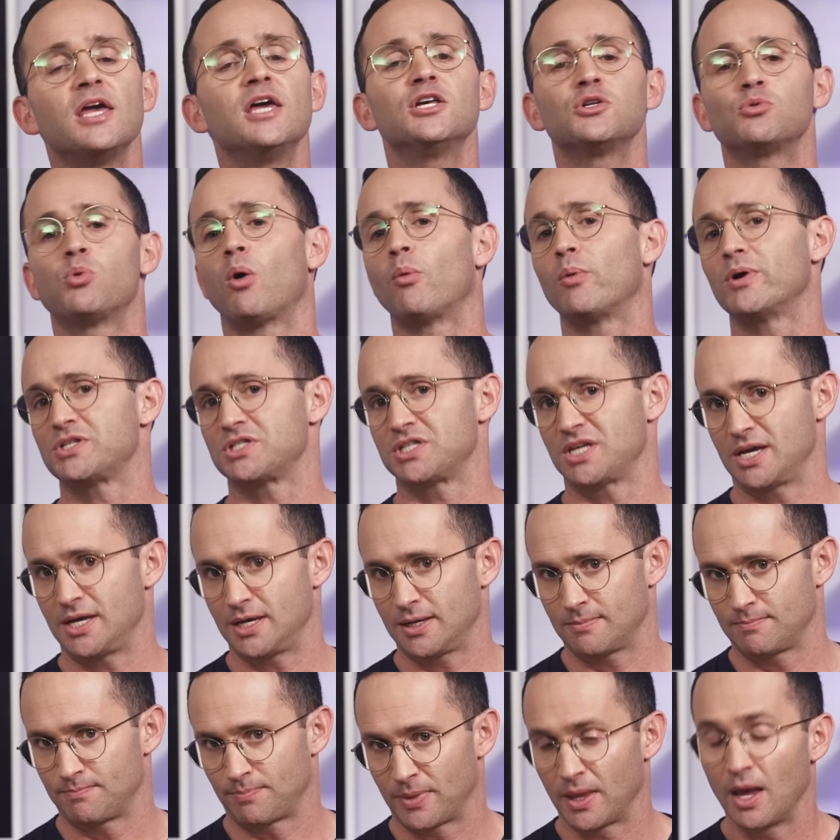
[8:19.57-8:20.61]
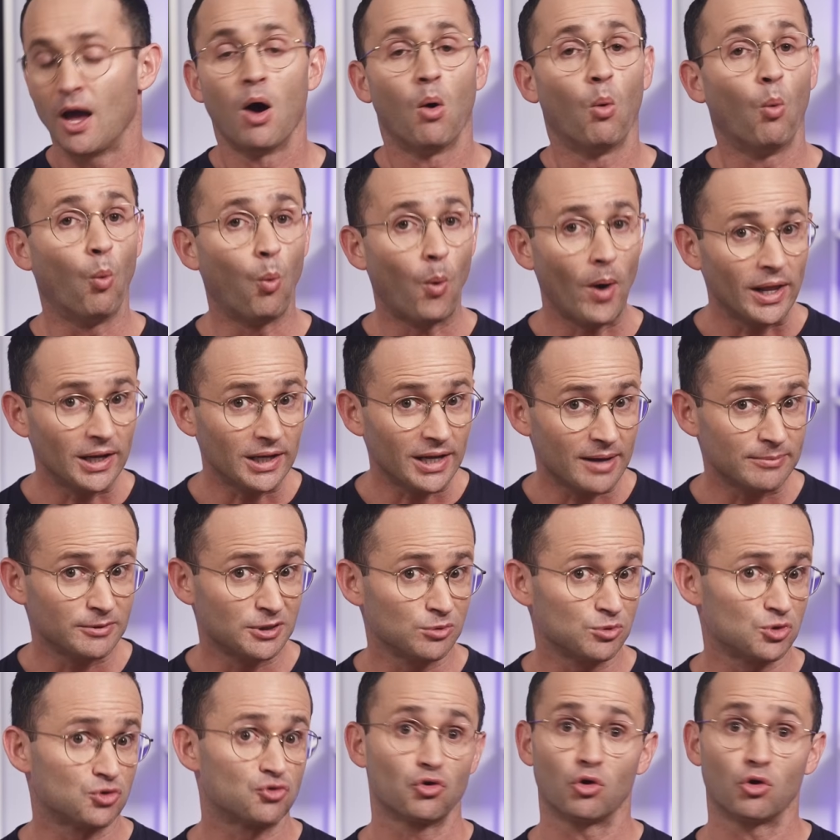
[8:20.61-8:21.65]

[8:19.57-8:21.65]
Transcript: Here's what we're seeing. When laptops